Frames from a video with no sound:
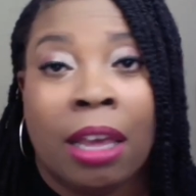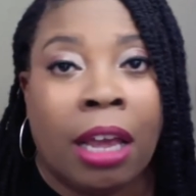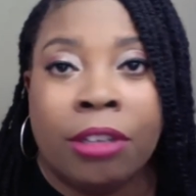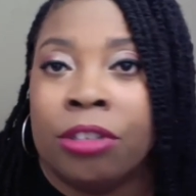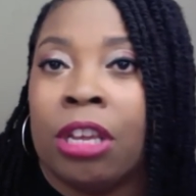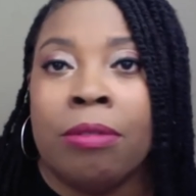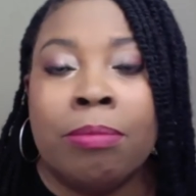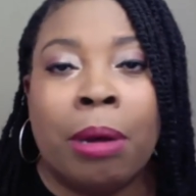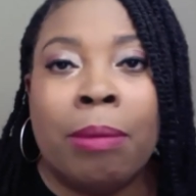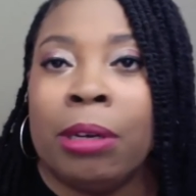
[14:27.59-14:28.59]
It just keeps
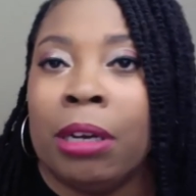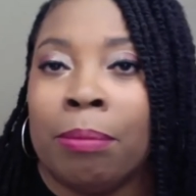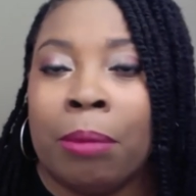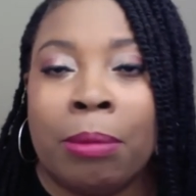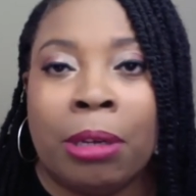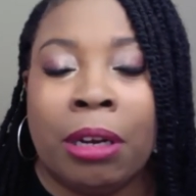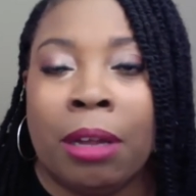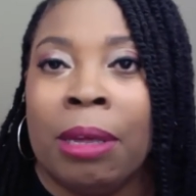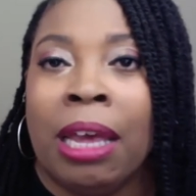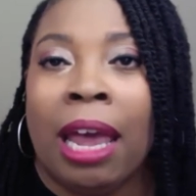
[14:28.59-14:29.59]
bubbling up, bubbling
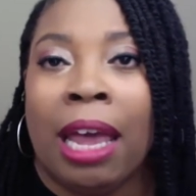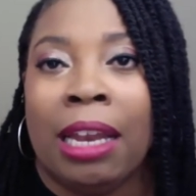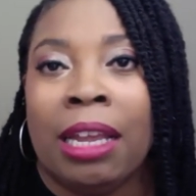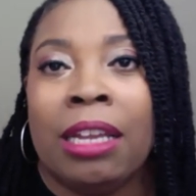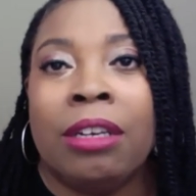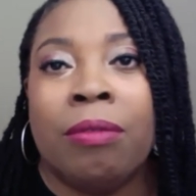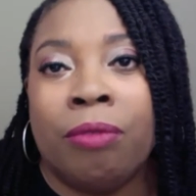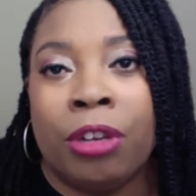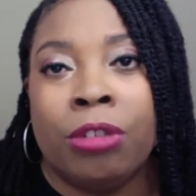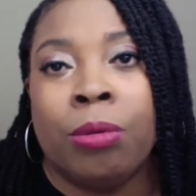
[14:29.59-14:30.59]
up, and it
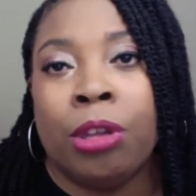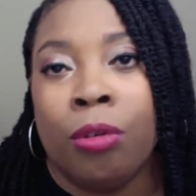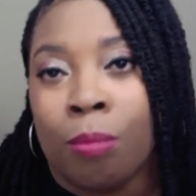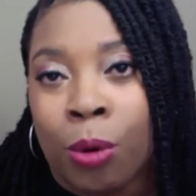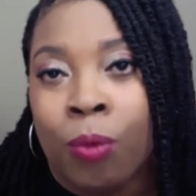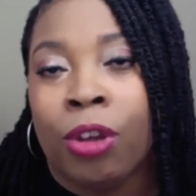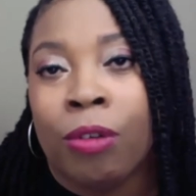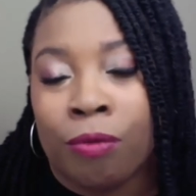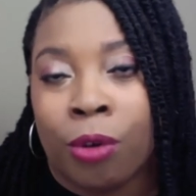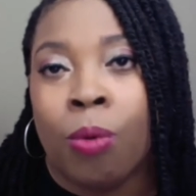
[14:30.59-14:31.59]
interferes with you moving
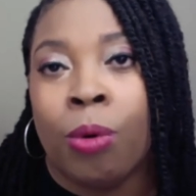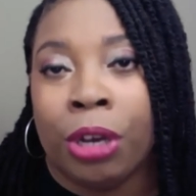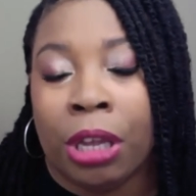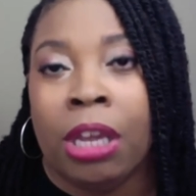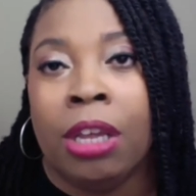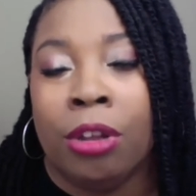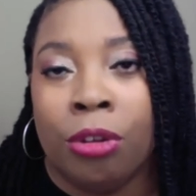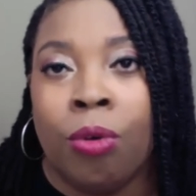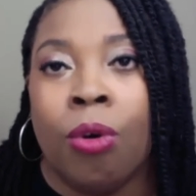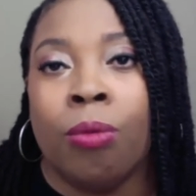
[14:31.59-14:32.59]
forward in
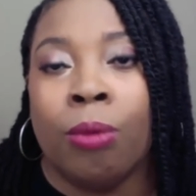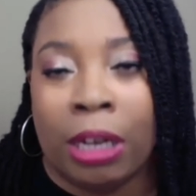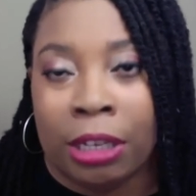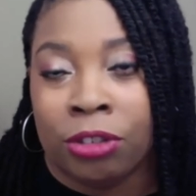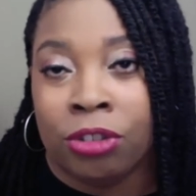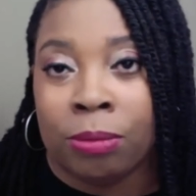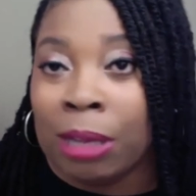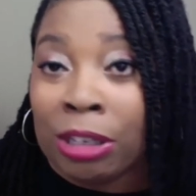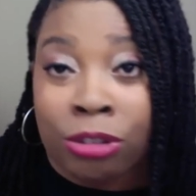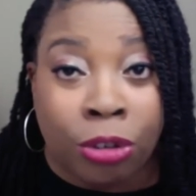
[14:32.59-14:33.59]
your relationship.
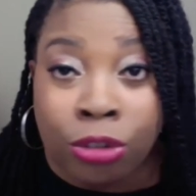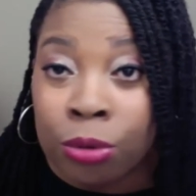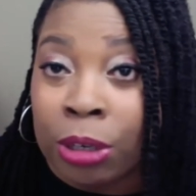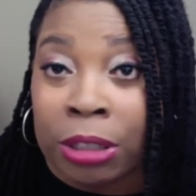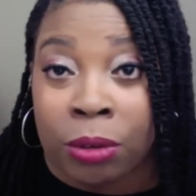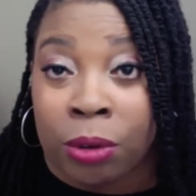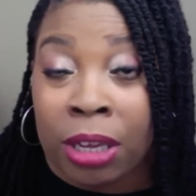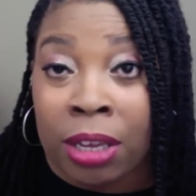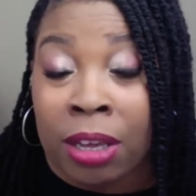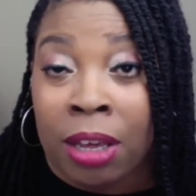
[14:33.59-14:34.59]
That's your choice.
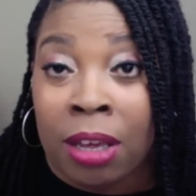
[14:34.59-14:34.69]
Okay.